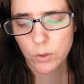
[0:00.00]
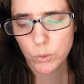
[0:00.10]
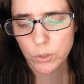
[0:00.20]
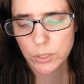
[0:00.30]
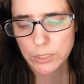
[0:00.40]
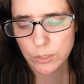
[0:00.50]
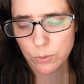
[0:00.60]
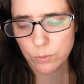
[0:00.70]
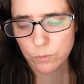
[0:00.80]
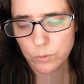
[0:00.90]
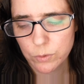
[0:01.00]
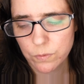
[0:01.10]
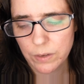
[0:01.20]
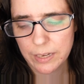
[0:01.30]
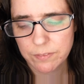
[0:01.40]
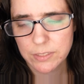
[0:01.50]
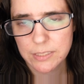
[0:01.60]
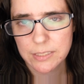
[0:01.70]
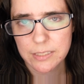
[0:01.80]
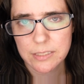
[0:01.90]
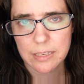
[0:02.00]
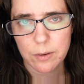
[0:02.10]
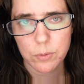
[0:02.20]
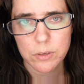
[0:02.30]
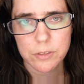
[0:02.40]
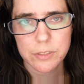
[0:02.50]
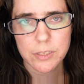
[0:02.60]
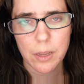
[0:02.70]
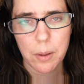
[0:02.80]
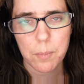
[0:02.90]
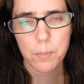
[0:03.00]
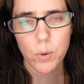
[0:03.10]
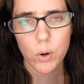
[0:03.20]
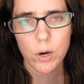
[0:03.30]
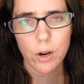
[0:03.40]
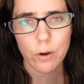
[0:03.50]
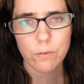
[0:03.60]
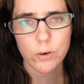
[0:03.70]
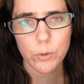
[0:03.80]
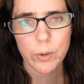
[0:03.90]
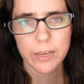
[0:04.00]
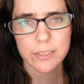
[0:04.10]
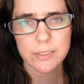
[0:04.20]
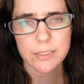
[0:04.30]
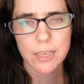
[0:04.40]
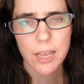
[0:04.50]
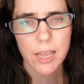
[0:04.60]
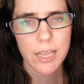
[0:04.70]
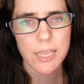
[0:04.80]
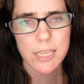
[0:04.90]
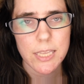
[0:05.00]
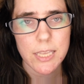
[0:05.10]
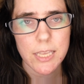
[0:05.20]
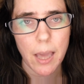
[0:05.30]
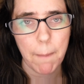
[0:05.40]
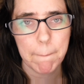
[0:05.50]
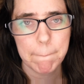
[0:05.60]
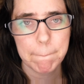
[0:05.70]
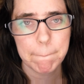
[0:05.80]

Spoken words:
Cook on low for 5 to 6 hours. Pour over rice. Yum!